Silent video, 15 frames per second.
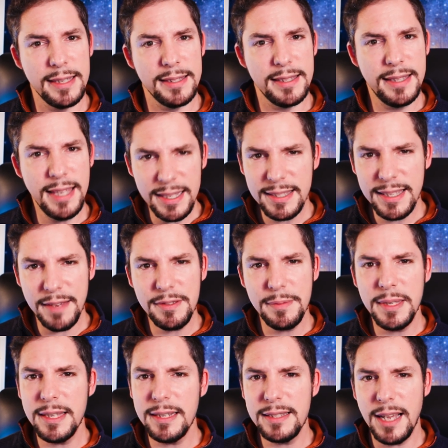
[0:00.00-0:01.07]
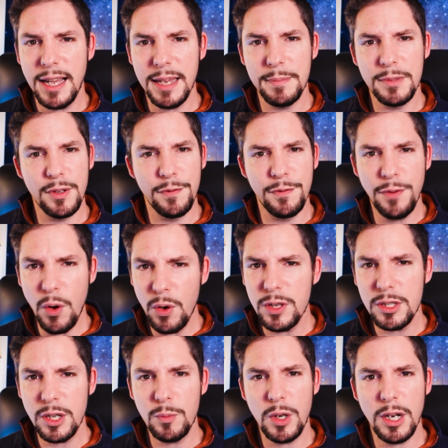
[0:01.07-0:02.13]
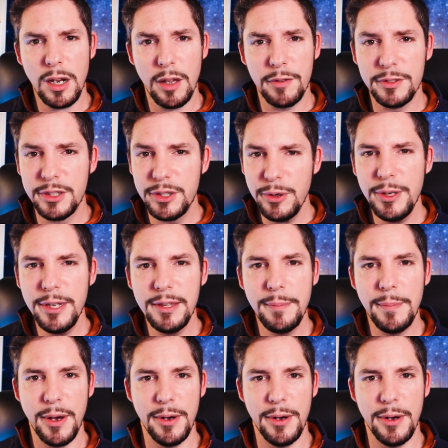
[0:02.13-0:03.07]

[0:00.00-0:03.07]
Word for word: as this gives me the time to focus on what I love doing the